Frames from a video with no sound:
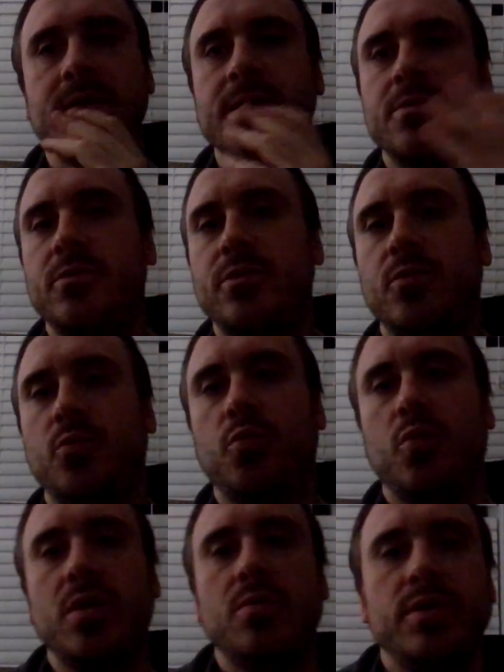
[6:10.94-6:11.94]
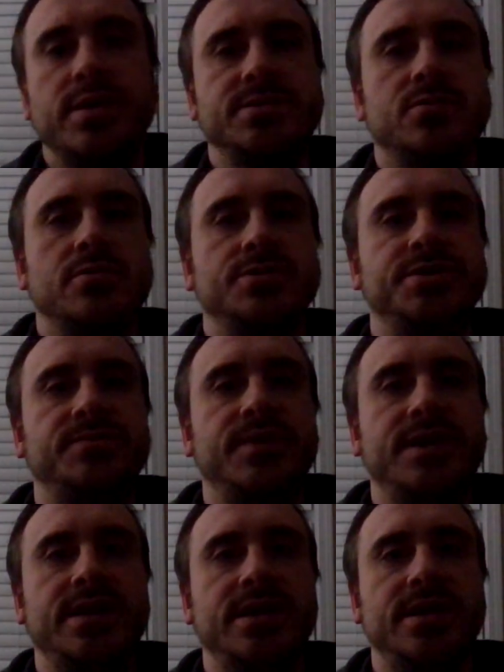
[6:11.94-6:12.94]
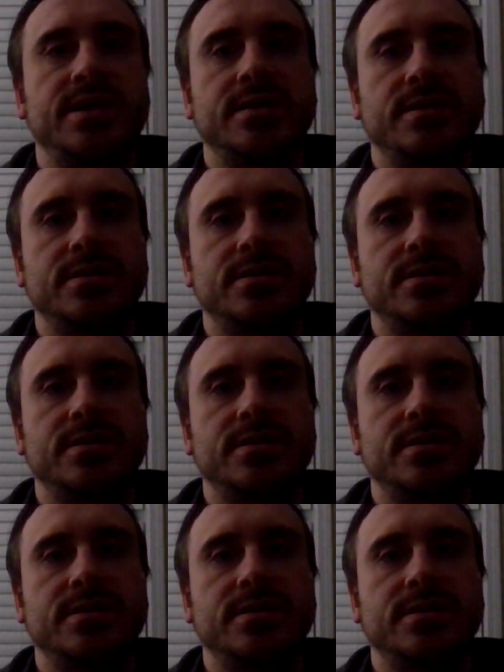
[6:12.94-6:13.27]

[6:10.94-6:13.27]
Well, what would his origin be?